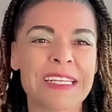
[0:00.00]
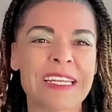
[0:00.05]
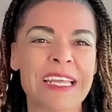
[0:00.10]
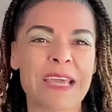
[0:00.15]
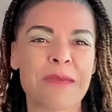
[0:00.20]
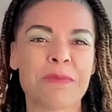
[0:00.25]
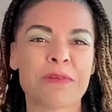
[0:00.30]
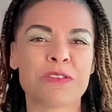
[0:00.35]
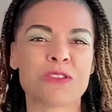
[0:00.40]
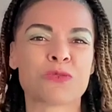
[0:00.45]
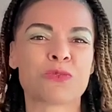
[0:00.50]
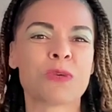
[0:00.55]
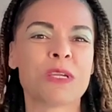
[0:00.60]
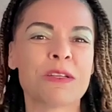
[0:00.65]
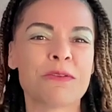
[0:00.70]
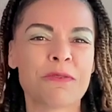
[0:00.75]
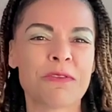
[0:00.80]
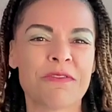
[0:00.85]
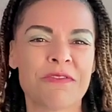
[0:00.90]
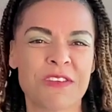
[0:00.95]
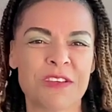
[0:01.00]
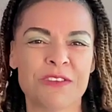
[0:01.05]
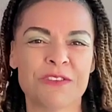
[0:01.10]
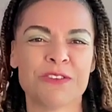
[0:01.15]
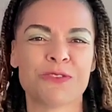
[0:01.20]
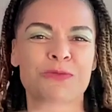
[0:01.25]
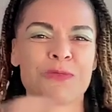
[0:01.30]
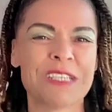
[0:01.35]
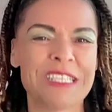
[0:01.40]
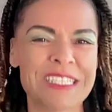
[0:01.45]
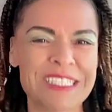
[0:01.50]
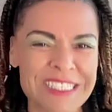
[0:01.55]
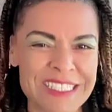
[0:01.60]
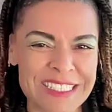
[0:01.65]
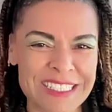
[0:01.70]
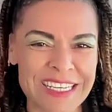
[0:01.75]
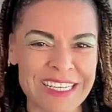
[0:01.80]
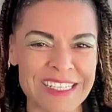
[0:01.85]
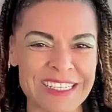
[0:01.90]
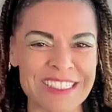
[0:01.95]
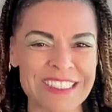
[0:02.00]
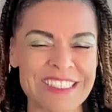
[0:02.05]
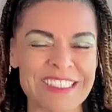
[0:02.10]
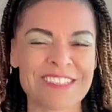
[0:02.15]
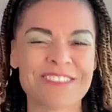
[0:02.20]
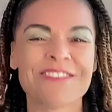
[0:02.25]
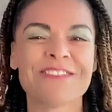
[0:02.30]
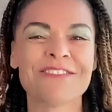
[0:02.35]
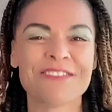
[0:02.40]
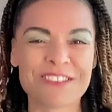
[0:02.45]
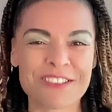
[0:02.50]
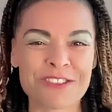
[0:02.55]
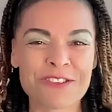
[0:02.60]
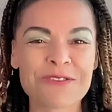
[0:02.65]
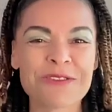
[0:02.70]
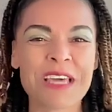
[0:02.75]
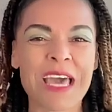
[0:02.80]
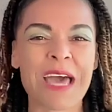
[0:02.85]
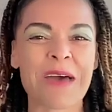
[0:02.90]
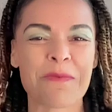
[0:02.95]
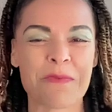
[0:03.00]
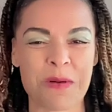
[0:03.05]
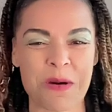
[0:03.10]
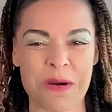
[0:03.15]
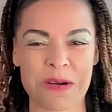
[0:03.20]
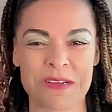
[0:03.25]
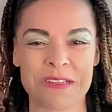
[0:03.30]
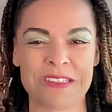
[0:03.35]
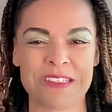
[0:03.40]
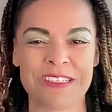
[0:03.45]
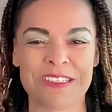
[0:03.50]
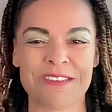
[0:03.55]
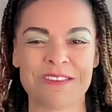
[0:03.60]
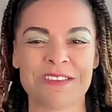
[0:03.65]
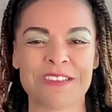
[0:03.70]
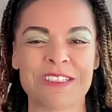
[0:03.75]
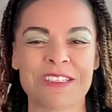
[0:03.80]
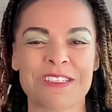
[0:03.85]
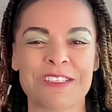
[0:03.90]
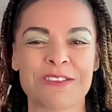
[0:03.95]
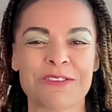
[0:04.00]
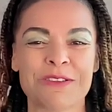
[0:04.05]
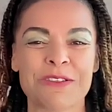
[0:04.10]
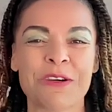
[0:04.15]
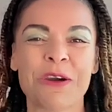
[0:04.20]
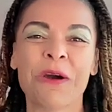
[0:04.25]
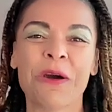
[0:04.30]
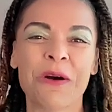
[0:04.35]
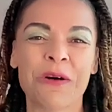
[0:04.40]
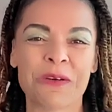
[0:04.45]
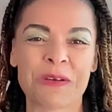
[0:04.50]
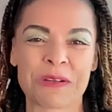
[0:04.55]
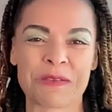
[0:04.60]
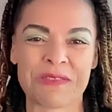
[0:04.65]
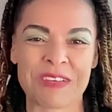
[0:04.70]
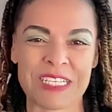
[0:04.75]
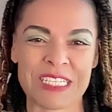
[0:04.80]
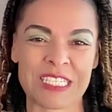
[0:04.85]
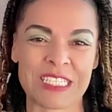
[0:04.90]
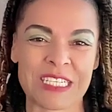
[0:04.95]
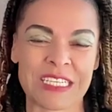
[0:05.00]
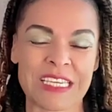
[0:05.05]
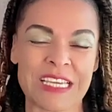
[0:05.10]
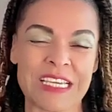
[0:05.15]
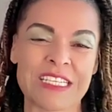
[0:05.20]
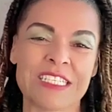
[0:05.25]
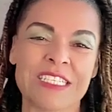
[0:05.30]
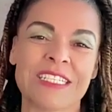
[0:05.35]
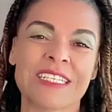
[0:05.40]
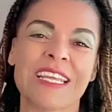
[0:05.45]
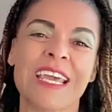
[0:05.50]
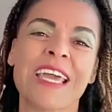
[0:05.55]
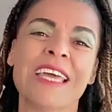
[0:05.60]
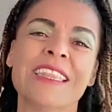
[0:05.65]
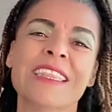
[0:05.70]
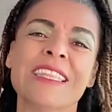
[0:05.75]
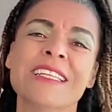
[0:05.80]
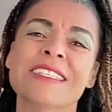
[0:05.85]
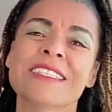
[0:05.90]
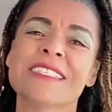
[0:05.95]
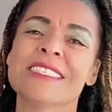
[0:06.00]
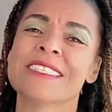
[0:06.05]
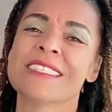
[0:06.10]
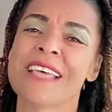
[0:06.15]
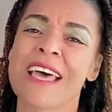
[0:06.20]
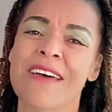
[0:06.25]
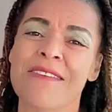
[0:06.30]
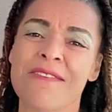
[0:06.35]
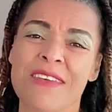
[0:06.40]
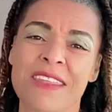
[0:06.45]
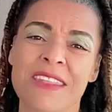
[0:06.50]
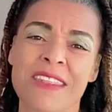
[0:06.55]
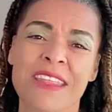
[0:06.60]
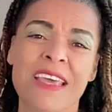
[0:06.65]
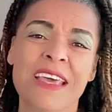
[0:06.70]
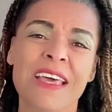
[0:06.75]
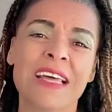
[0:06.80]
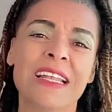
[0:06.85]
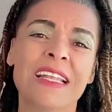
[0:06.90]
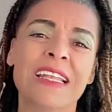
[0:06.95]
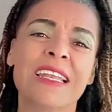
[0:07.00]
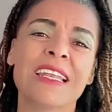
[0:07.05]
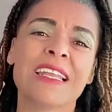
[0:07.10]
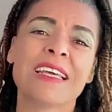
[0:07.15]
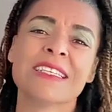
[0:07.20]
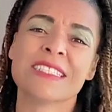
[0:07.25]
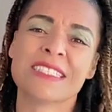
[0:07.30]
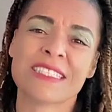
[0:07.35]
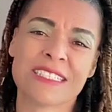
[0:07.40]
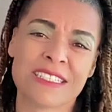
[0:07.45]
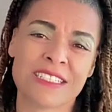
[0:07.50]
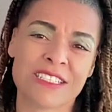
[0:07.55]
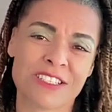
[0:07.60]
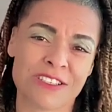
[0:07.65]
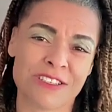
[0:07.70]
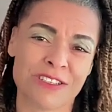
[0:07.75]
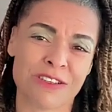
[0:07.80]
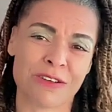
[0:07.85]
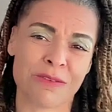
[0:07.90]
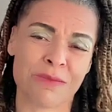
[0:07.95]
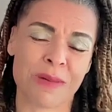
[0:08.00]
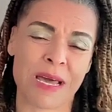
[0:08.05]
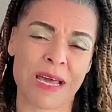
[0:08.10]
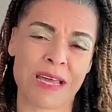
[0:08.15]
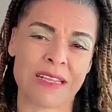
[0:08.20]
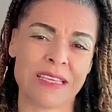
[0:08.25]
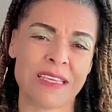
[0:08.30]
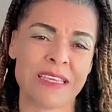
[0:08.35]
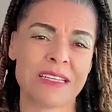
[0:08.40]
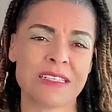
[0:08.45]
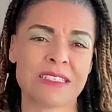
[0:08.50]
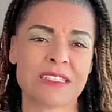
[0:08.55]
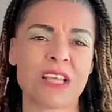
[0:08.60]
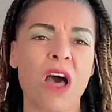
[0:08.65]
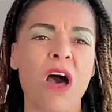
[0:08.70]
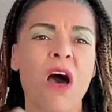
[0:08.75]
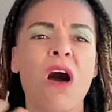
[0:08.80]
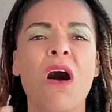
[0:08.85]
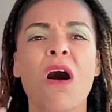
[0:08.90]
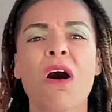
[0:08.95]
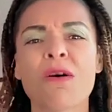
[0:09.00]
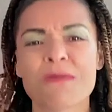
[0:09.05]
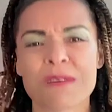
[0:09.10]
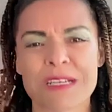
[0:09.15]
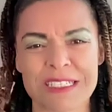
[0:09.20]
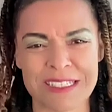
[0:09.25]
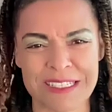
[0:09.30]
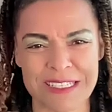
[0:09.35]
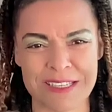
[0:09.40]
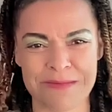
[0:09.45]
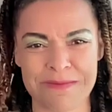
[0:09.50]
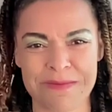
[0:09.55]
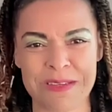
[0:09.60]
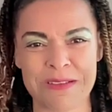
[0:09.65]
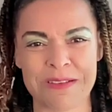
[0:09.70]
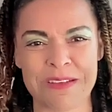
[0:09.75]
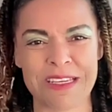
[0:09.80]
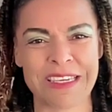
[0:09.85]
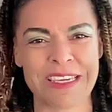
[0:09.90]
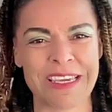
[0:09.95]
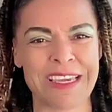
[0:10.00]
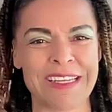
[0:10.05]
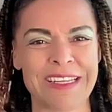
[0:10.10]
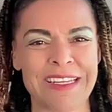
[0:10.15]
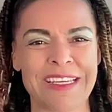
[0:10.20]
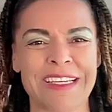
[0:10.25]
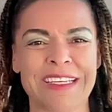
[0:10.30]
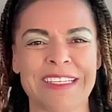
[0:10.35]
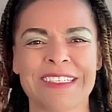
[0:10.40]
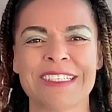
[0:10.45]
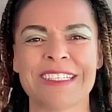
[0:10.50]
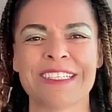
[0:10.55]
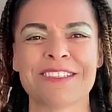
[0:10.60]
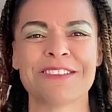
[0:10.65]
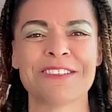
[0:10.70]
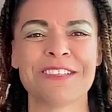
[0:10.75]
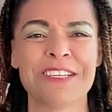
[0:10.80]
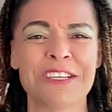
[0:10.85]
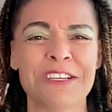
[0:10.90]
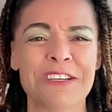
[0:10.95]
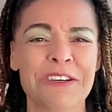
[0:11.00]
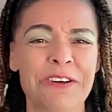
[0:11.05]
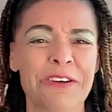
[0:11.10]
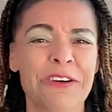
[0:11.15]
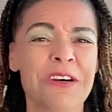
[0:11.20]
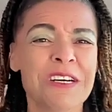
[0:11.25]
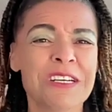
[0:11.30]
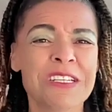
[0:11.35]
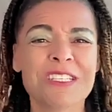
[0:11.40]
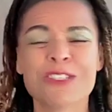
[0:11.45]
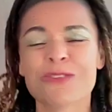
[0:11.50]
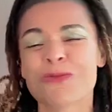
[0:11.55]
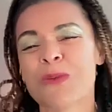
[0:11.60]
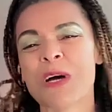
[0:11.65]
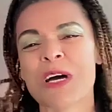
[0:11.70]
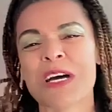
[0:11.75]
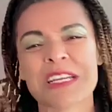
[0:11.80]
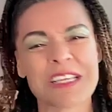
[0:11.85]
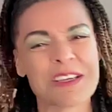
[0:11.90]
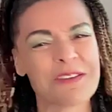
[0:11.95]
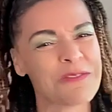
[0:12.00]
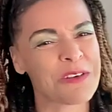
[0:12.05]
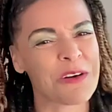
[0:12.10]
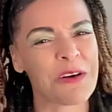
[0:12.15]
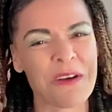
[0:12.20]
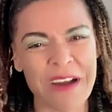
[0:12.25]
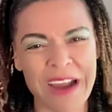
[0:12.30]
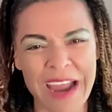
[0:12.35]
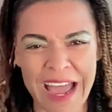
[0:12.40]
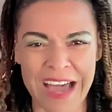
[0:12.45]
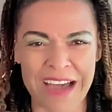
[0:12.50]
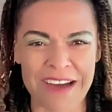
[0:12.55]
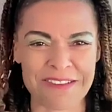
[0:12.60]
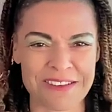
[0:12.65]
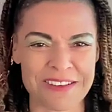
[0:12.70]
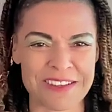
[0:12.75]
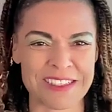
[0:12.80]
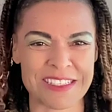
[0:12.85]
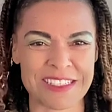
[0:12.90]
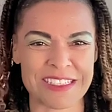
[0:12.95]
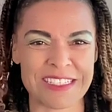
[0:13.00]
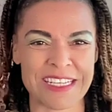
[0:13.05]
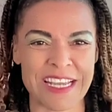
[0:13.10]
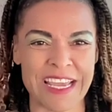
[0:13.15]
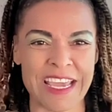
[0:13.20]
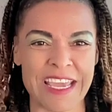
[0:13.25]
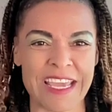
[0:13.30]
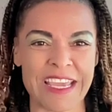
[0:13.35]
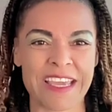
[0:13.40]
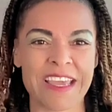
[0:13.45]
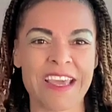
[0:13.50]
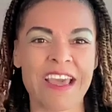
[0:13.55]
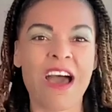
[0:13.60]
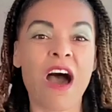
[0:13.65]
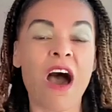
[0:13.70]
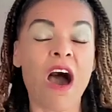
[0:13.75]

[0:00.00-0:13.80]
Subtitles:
labels, read reviews, read studies, do that part to do your own investigation. And then 7, listen to your body. It is always communicating to you 24 hours a day.